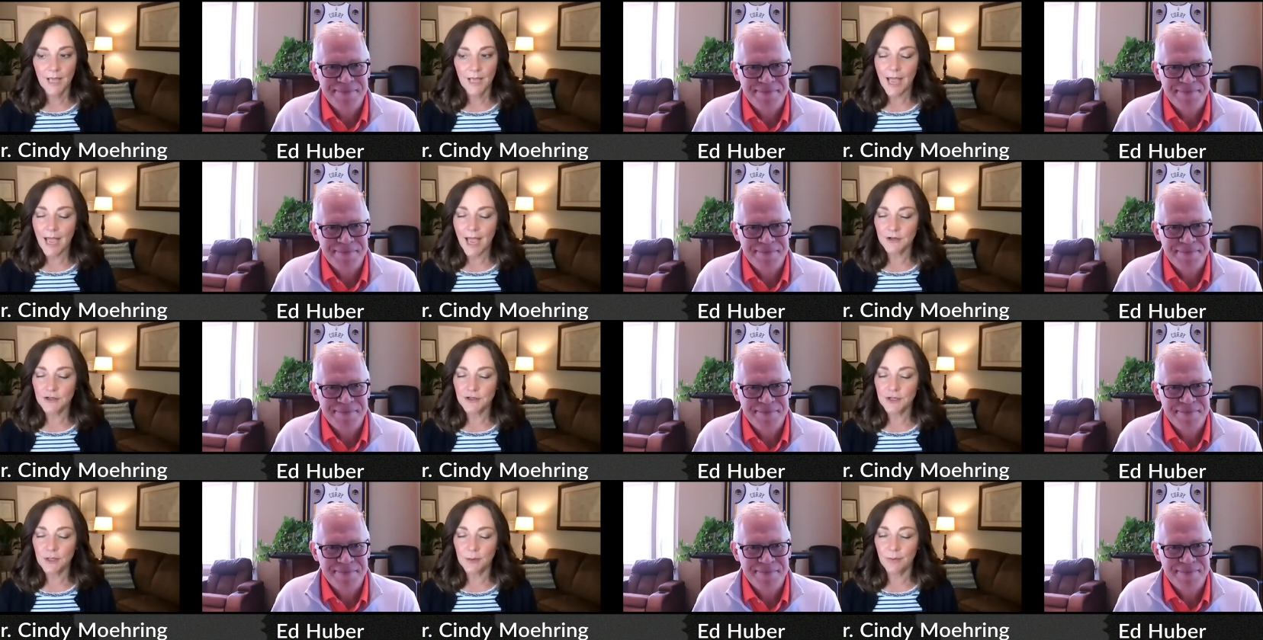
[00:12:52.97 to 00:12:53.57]

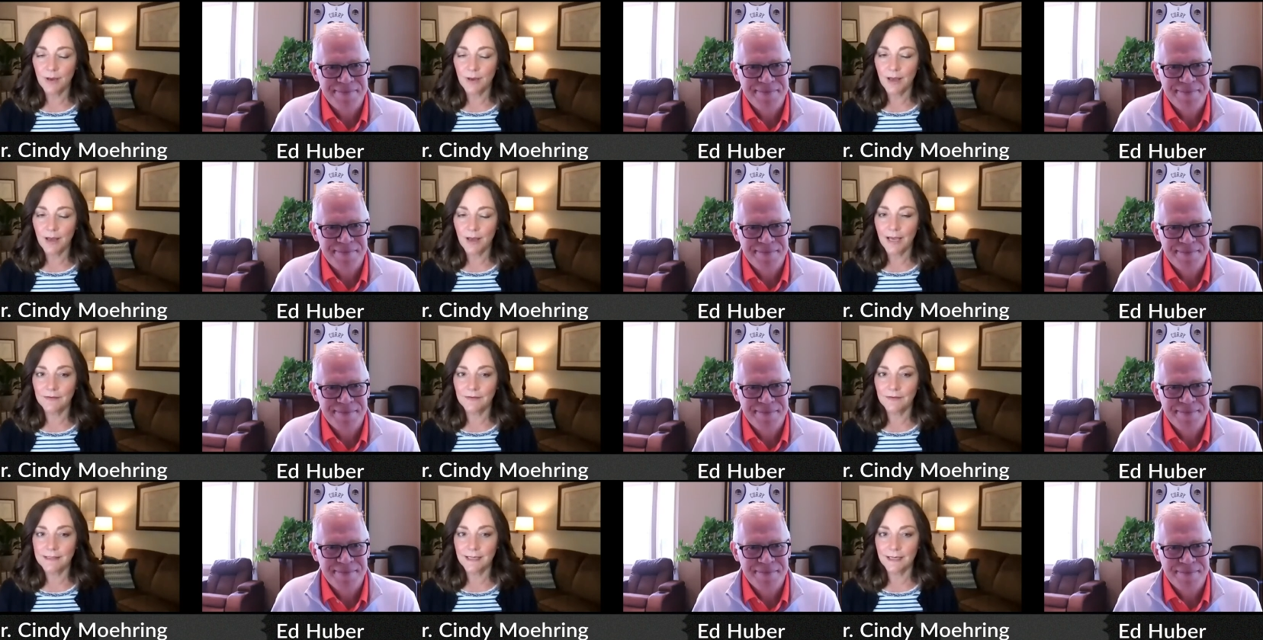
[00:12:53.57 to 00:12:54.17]
Speaker 1: action
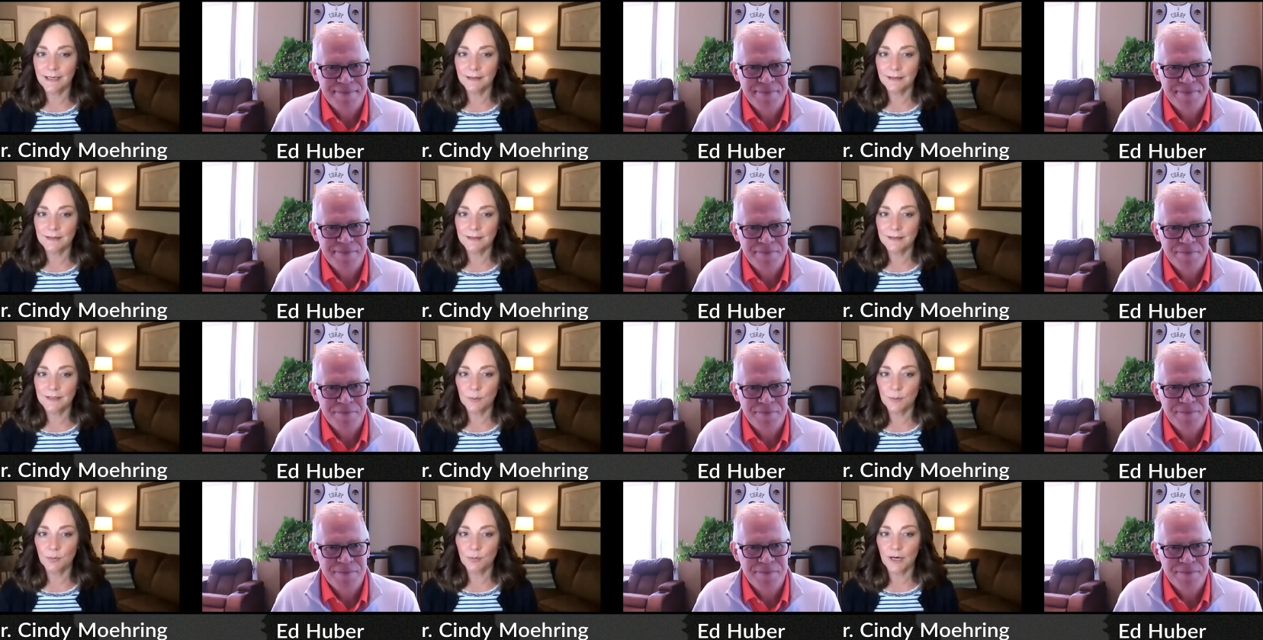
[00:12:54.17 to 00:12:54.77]
behind the scenes
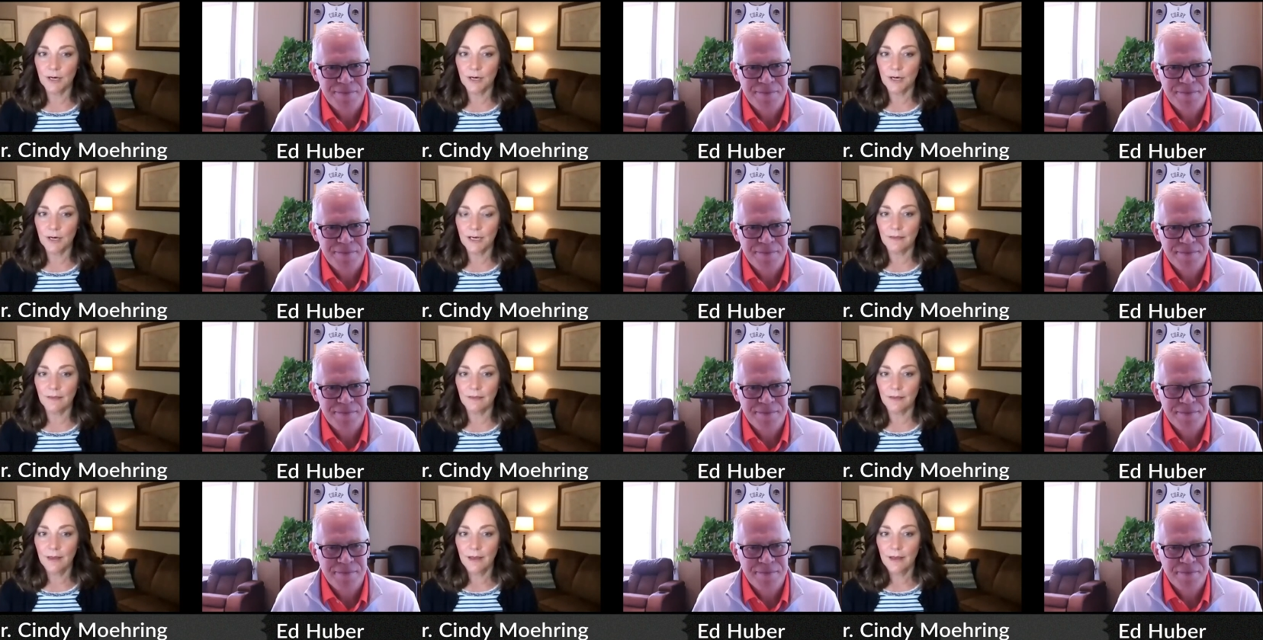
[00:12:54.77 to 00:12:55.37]
to
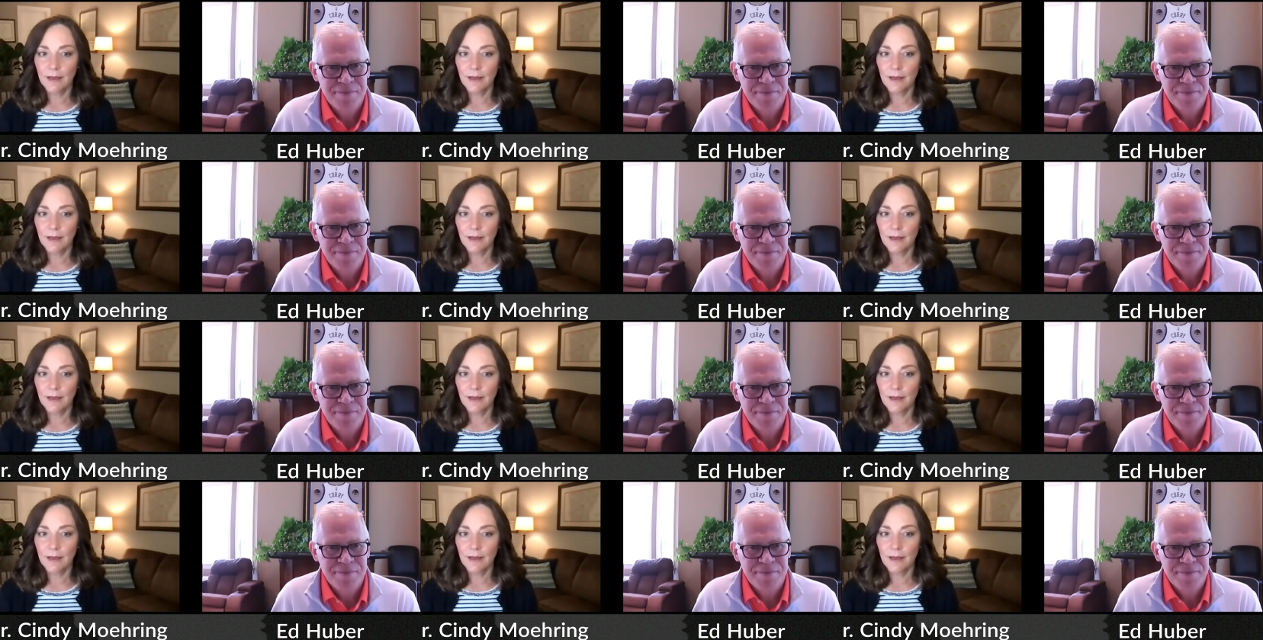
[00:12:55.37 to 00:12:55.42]
bring